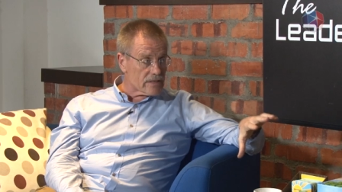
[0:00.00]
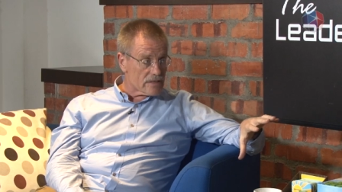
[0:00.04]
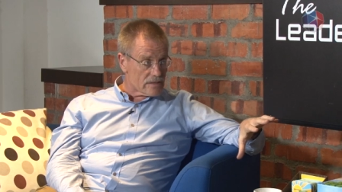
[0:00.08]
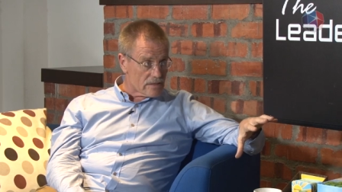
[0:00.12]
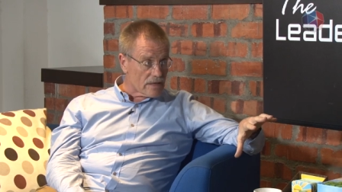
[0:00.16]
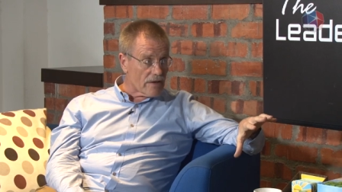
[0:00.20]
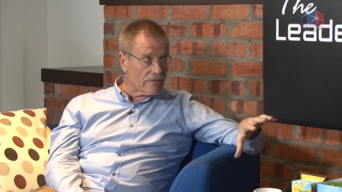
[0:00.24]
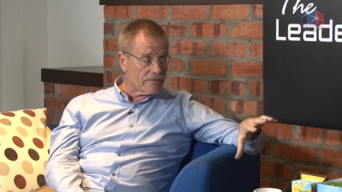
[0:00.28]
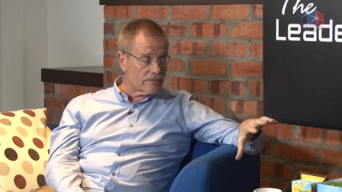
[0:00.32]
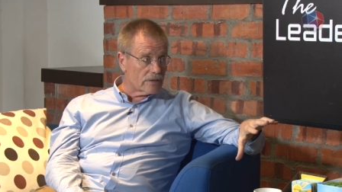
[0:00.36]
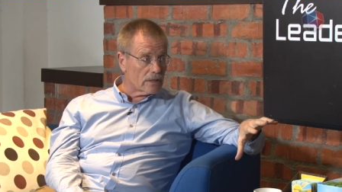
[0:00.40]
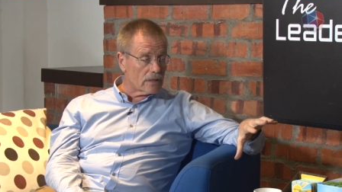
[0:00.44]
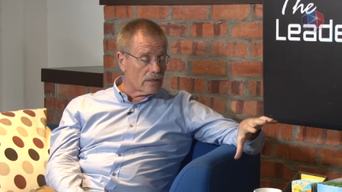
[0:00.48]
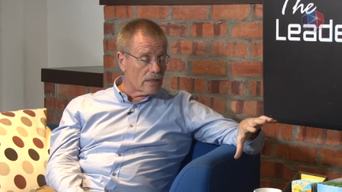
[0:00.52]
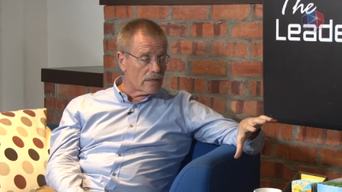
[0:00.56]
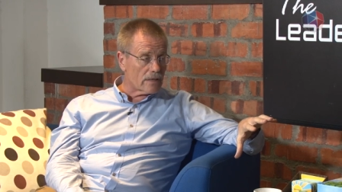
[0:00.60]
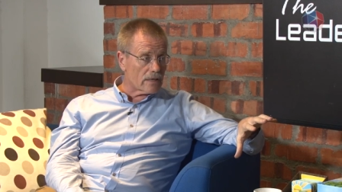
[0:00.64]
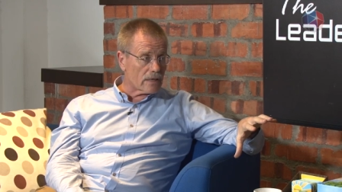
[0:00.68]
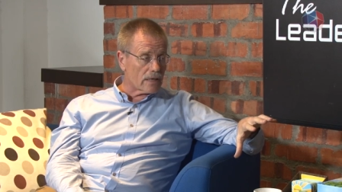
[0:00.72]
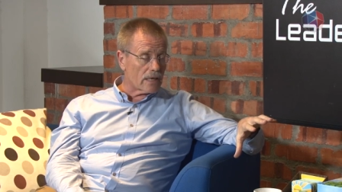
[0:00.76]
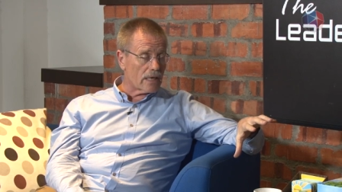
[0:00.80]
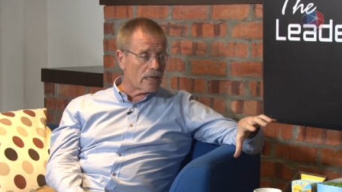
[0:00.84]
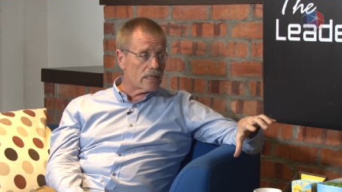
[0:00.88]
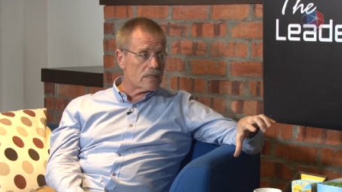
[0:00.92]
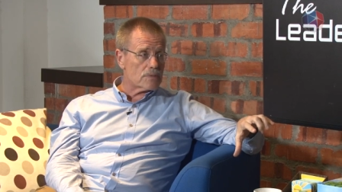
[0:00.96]
is definitely the
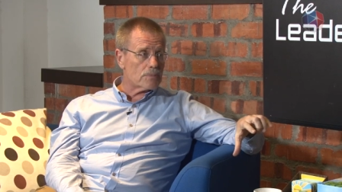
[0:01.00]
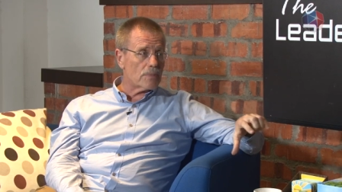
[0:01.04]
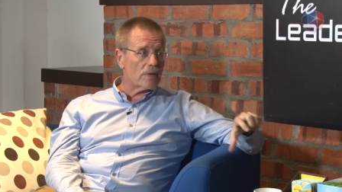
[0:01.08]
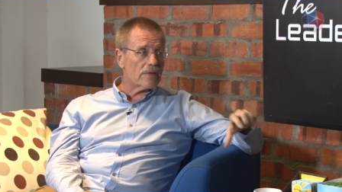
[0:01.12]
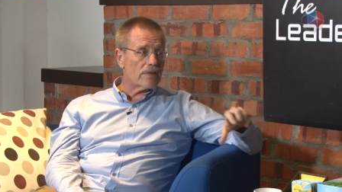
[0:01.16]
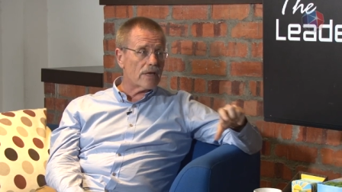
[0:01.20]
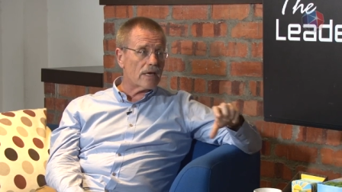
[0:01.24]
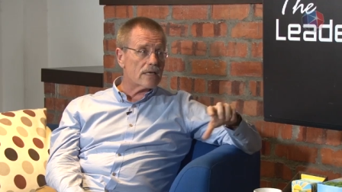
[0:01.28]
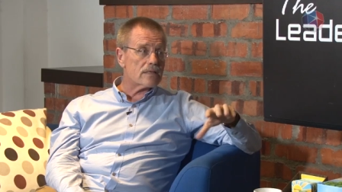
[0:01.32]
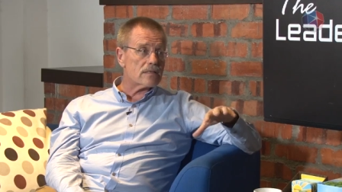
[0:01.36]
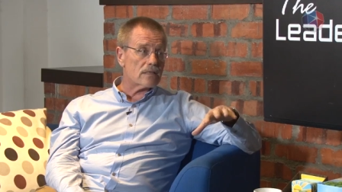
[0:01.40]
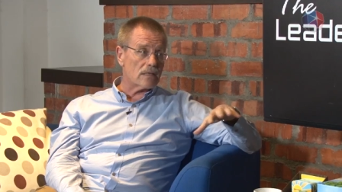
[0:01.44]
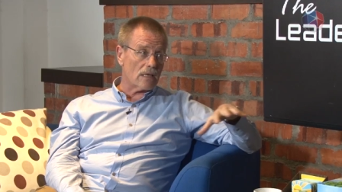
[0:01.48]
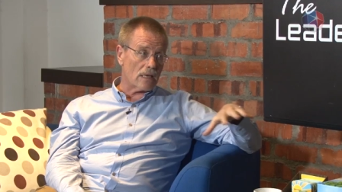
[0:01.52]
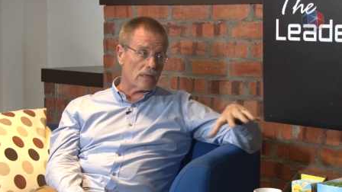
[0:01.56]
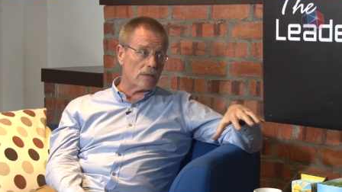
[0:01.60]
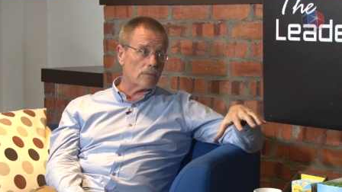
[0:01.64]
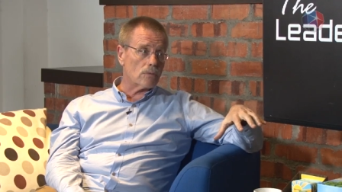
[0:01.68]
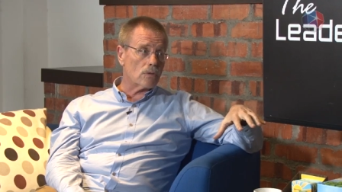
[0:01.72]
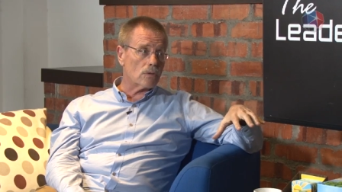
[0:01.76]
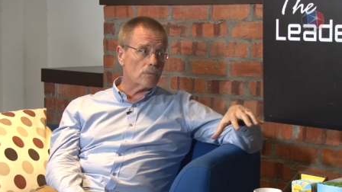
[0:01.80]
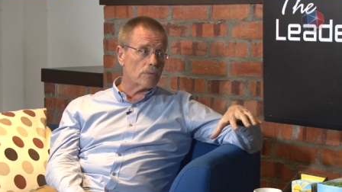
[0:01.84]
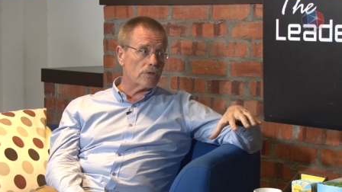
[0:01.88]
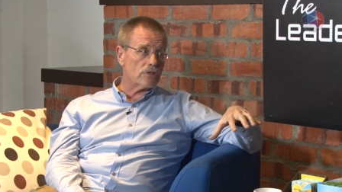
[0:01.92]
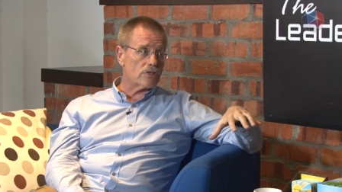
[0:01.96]
case, but there is another
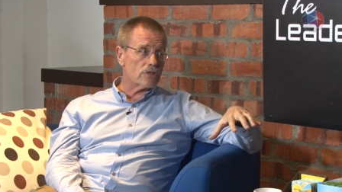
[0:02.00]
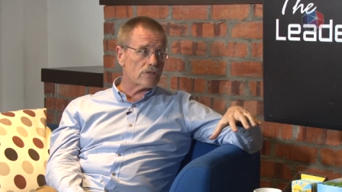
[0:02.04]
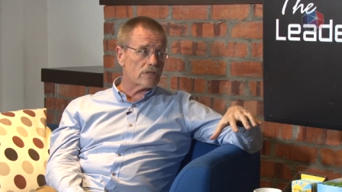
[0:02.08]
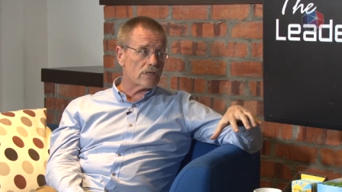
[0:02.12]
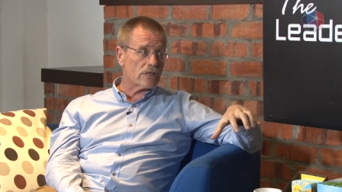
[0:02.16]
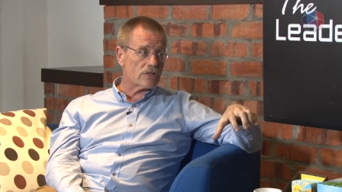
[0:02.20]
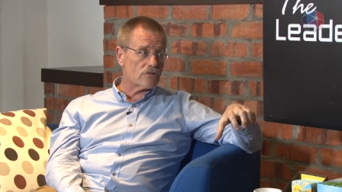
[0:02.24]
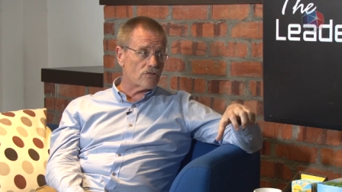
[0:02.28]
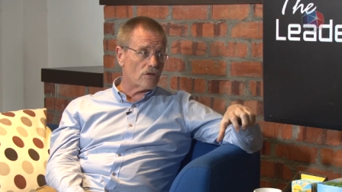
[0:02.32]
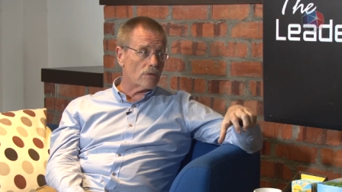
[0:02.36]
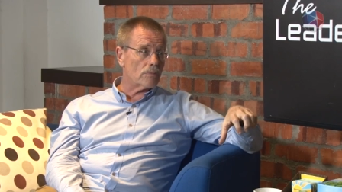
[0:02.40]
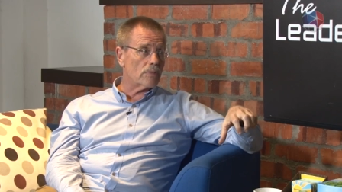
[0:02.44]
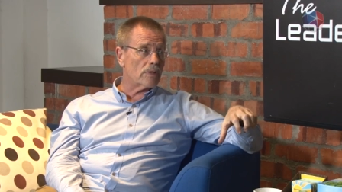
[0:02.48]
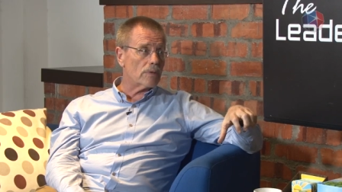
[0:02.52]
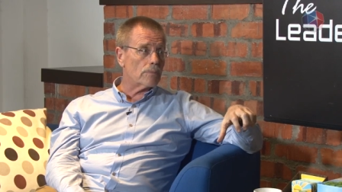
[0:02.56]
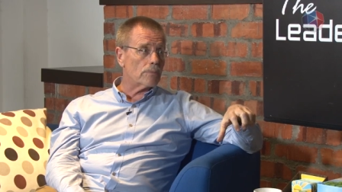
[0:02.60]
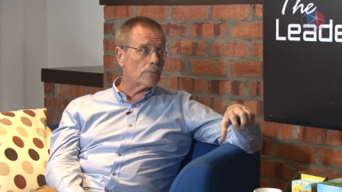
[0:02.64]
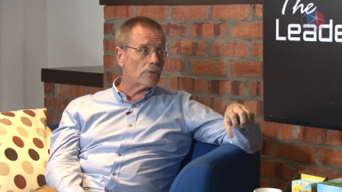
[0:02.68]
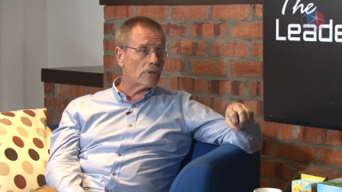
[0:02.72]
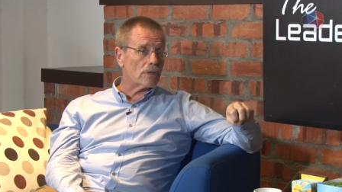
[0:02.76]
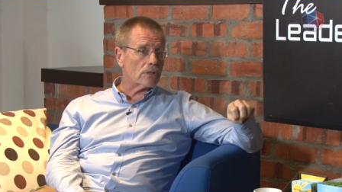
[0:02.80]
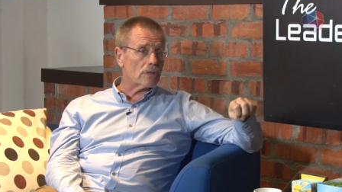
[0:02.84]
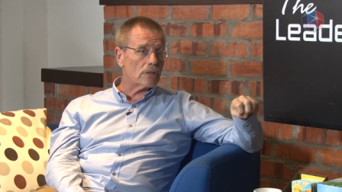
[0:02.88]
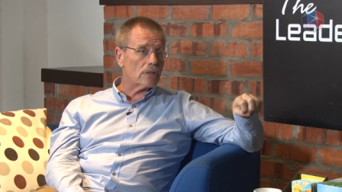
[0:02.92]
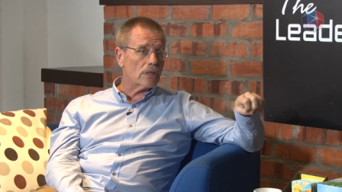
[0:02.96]
one which is extremely
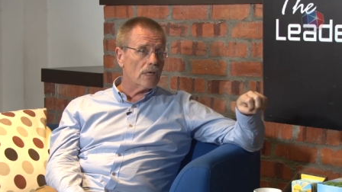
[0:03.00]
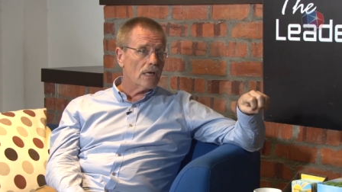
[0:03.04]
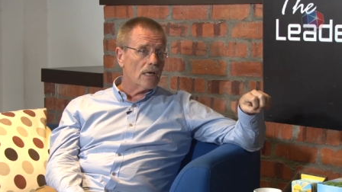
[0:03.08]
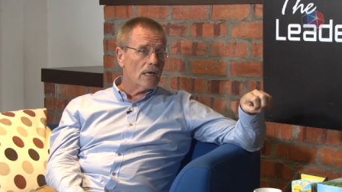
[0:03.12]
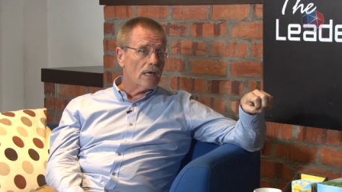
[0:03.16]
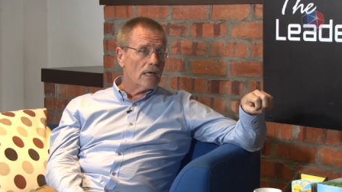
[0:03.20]
important.